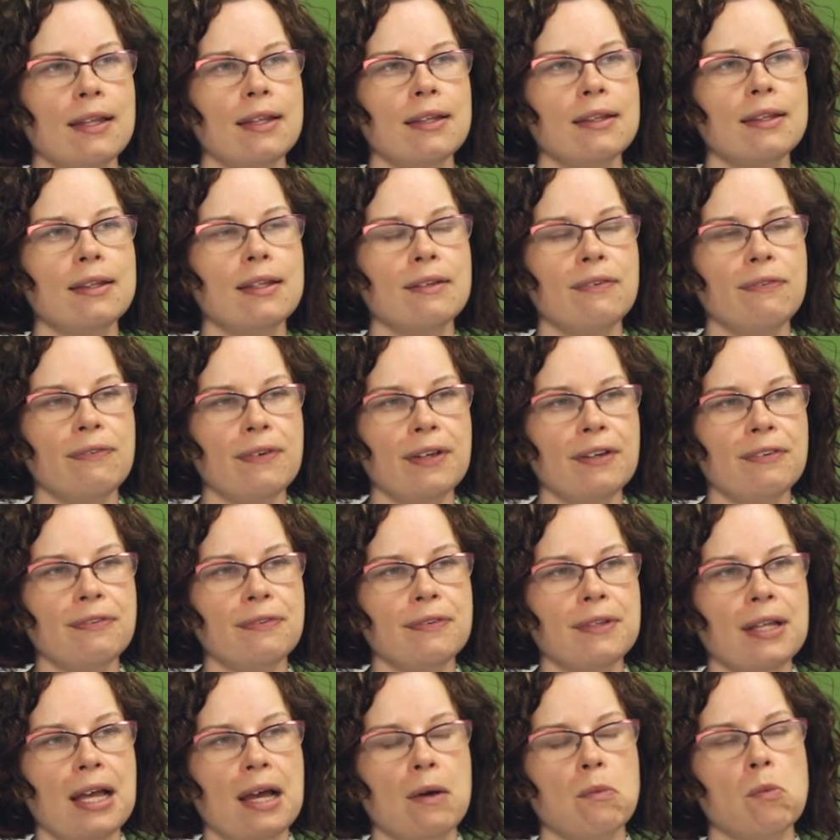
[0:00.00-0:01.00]
The
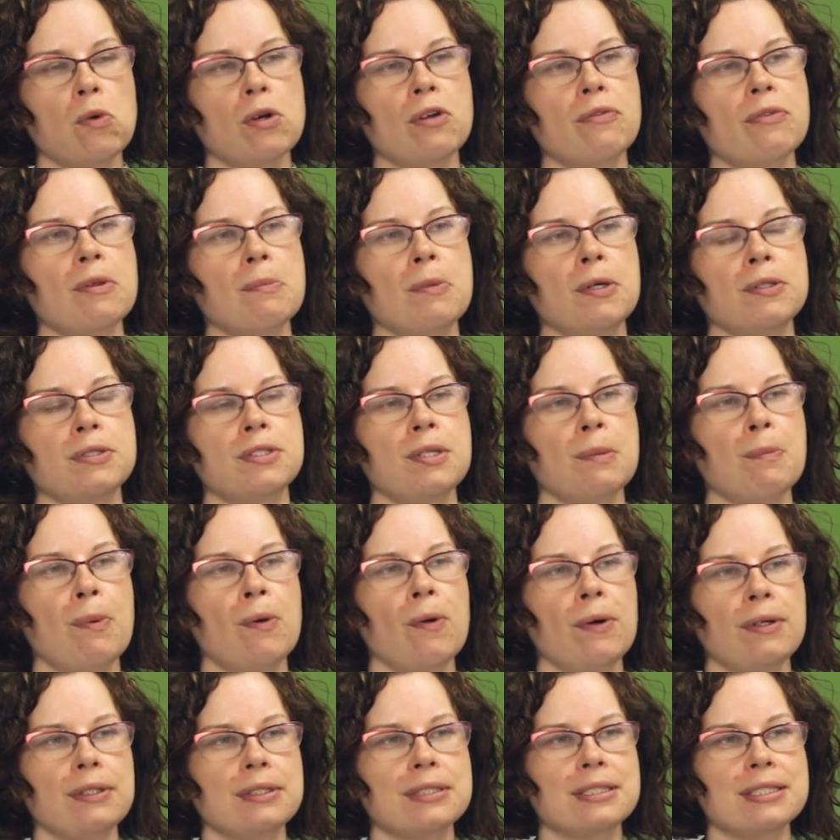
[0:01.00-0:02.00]
fifth and one of the most
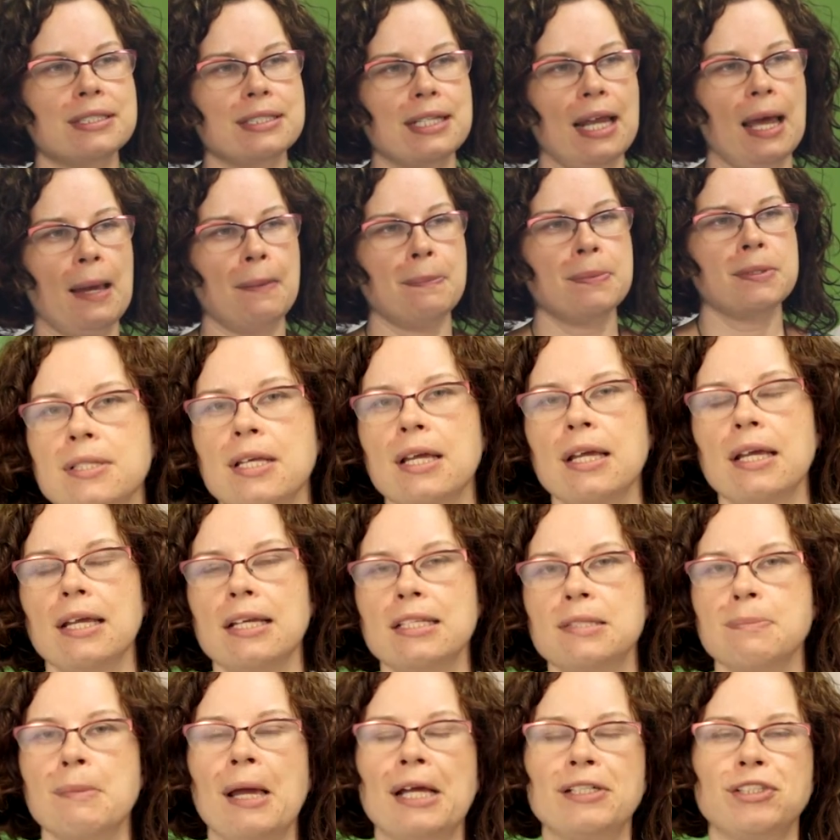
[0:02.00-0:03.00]
important steps
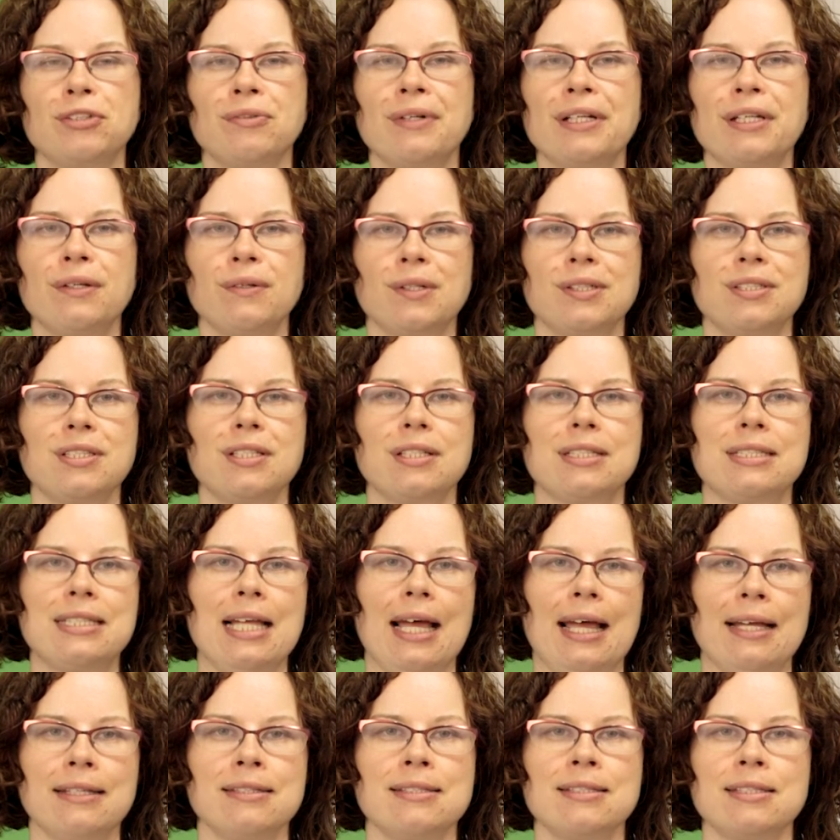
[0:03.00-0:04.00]
is measuring your
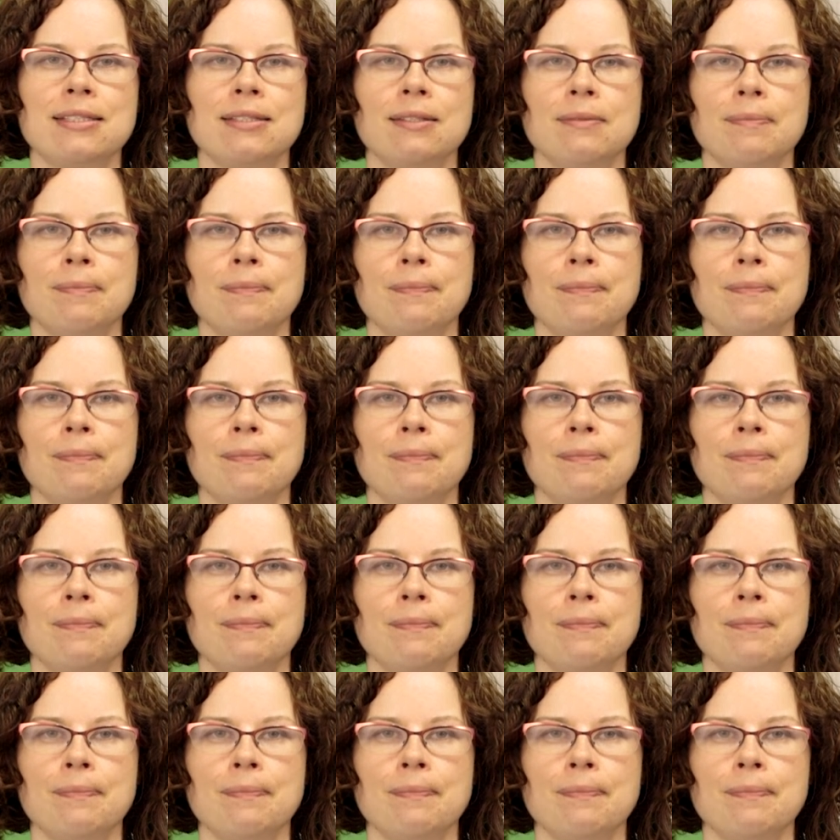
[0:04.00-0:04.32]
success.